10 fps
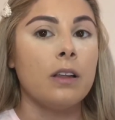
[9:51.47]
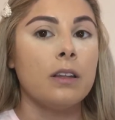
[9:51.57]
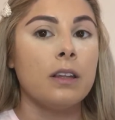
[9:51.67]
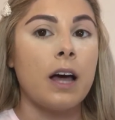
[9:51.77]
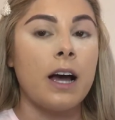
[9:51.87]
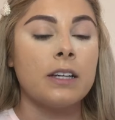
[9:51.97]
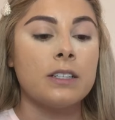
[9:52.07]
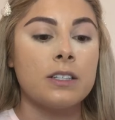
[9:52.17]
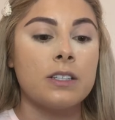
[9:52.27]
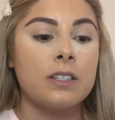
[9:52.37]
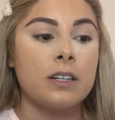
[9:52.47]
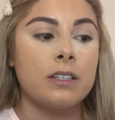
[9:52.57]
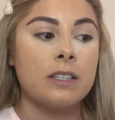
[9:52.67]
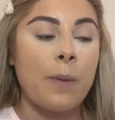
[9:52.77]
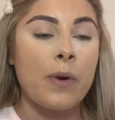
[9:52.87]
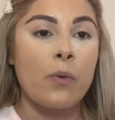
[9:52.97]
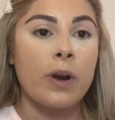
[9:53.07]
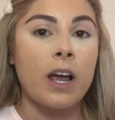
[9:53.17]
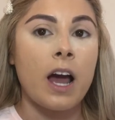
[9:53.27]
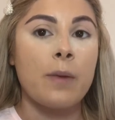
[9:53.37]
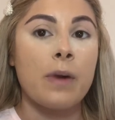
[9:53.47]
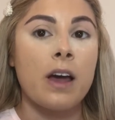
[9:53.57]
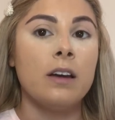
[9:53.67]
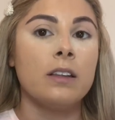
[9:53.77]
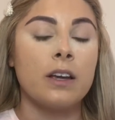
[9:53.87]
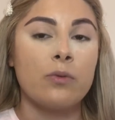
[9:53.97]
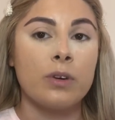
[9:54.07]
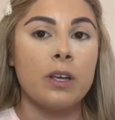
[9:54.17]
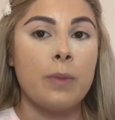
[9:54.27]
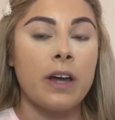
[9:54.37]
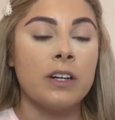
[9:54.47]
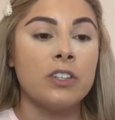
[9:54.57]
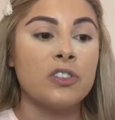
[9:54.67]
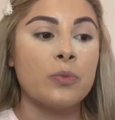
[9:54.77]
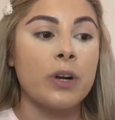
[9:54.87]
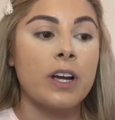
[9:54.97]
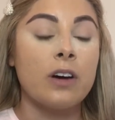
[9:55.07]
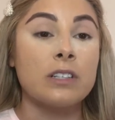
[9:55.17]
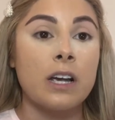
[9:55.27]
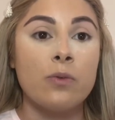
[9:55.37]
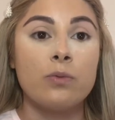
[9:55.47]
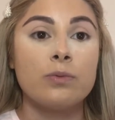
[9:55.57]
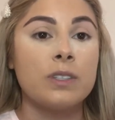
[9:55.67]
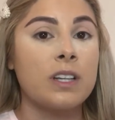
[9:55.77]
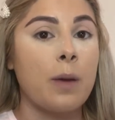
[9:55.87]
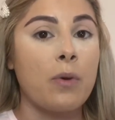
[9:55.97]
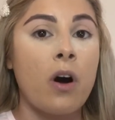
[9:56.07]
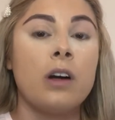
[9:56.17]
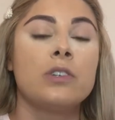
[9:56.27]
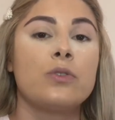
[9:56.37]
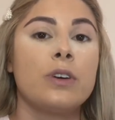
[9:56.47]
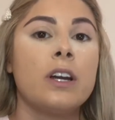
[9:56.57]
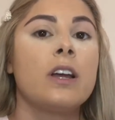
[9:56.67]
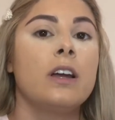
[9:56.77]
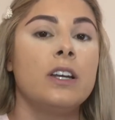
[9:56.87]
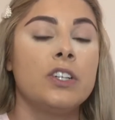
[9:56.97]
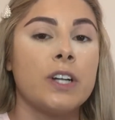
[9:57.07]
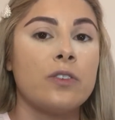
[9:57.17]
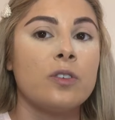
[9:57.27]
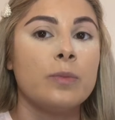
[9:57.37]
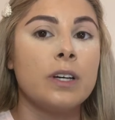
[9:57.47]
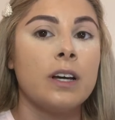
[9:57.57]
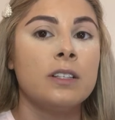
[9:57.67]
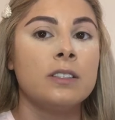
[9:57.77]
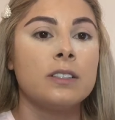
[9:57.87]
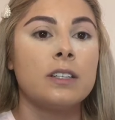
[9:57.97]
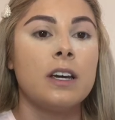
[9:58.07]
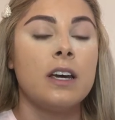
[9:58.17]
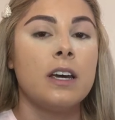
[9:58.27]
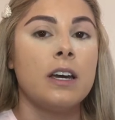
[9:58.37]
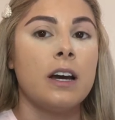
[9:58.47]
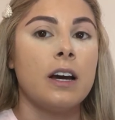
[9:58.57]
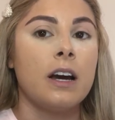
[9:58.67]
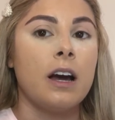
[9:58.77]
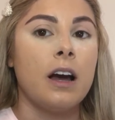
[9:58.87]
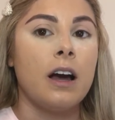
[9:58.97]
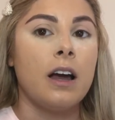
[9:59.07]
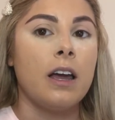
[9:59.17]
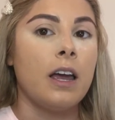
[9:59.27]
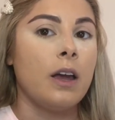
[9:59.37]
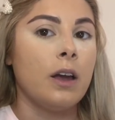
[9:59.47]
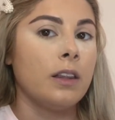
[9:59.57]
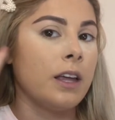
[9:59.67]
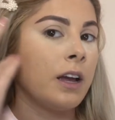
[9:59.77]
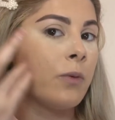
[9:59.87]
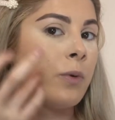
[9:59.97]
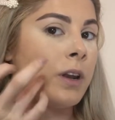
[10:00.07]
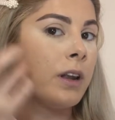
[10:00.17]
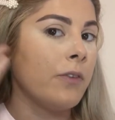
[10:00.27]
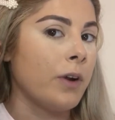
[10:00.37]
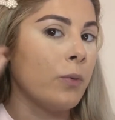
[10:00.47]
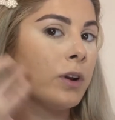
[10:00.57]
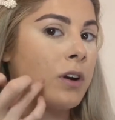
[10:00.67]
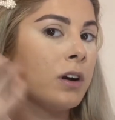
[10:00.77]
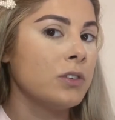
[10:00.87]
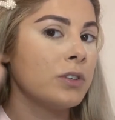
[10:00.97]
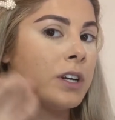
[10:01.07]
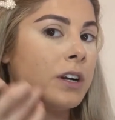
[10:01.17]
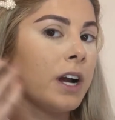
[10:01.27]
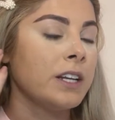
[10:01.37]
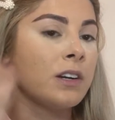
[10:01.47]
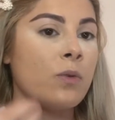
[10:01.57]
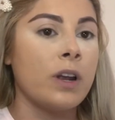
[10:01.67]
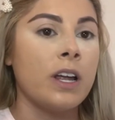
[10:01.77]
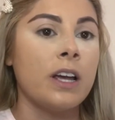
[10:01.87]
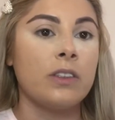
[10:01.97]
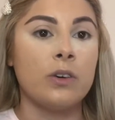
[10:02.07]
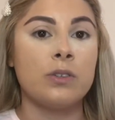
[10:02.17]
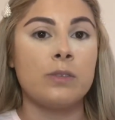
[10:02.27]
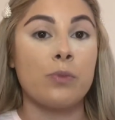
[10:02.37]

Last summer when I had my like really bad initial breakouts, I skipped contouring in general because it, like, if I would contour here, I didn't want to hit those